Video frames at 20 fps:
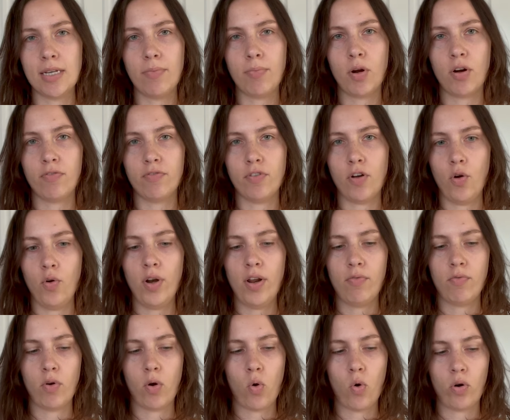up her phone
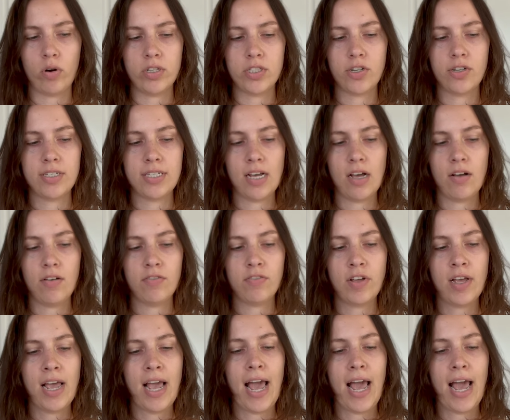and records herself.